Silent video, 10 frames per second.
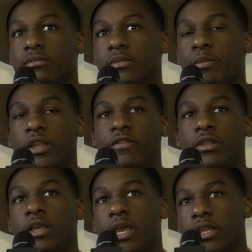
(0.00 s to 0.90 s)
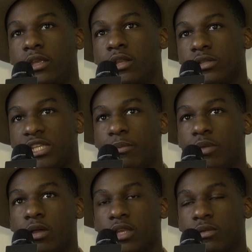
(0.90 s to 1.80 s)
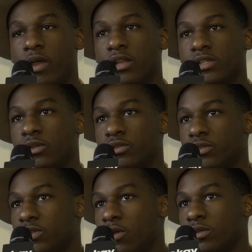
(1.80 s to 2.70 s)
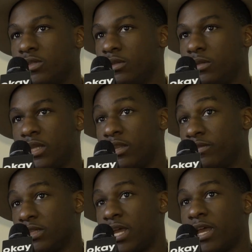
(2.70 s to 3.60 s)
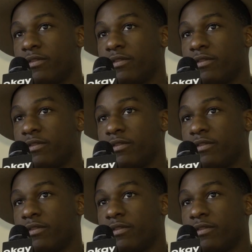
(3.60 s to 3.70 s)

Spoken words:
But if you look at it, you know, Sam Cooke didn't write a social song till the end of his life,